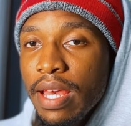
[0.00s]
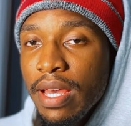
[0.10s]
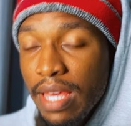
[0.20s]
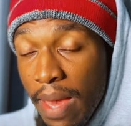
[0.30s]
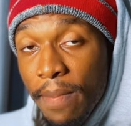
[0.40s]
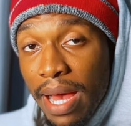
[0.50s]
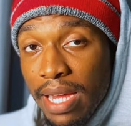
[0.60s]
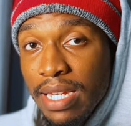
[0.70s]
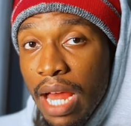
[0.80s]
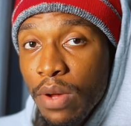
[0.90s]
came
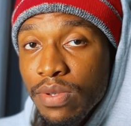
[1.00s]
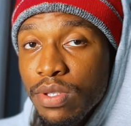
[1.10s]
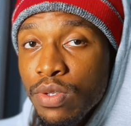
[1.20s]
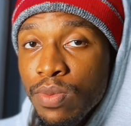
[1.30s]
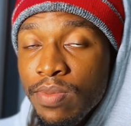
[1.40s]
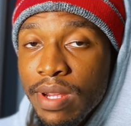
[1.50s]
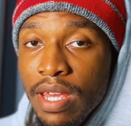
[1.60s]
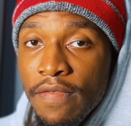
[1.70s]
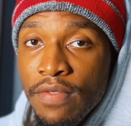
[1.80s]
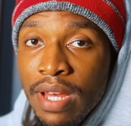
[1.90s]
back down to break
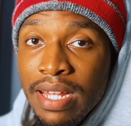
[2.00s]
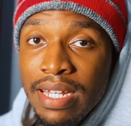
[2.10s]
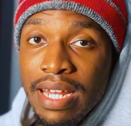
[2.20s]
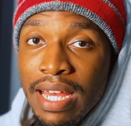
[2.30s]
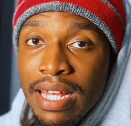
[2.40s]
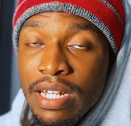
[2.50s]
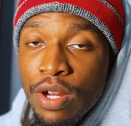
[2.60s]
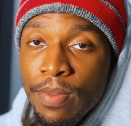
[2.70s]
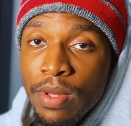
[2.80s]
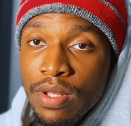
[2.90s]
even, and then I ended
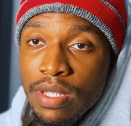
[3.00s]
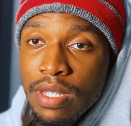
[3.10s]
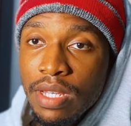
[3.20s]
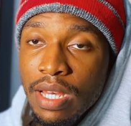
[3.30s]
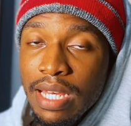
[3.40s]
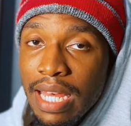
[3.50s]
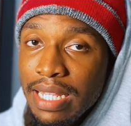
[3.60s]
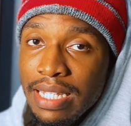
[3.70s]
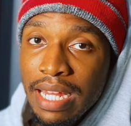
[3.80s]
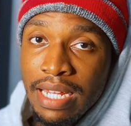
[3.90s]
up not
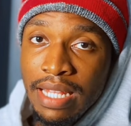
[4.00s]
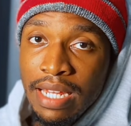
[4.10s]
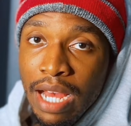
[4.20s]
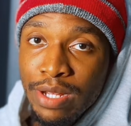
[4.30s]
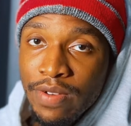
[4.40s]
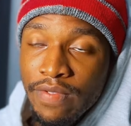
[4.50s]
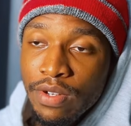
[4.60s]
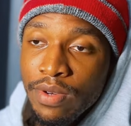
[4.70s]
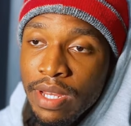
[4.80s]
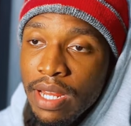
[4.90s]
getting anything out of the
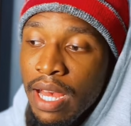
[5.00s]
trade.